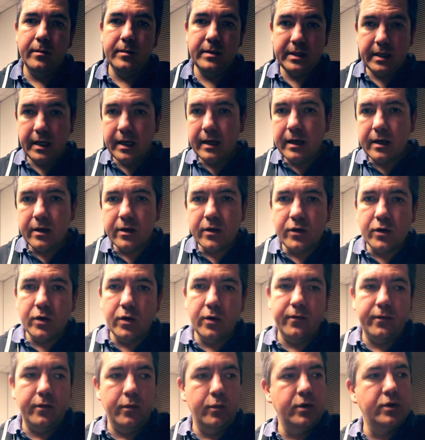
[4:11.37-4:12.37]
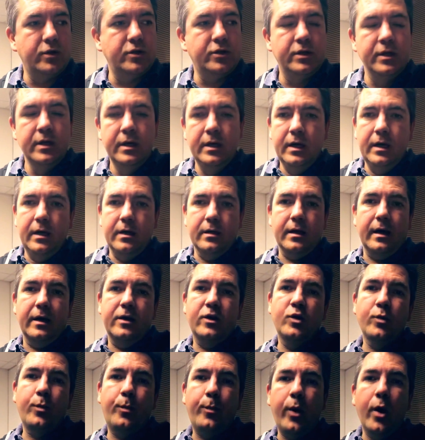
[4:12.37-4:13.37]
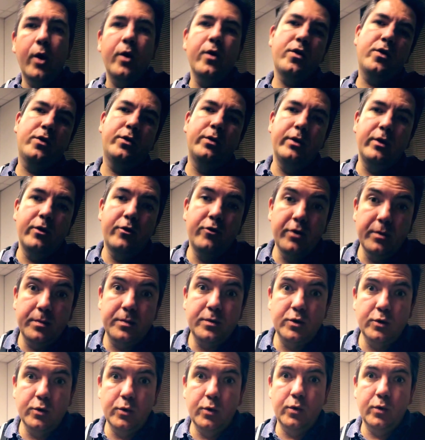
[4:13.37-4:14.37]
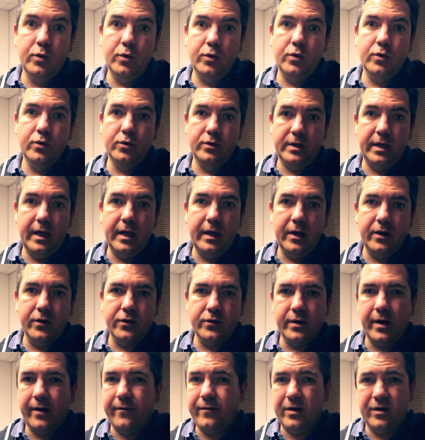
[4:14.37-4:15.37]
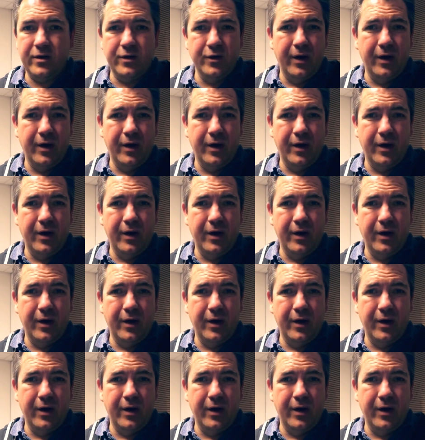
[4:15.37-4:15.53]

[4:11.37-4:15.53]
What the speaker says: DNS server, which is like supposed to encrypt your DNS traffic.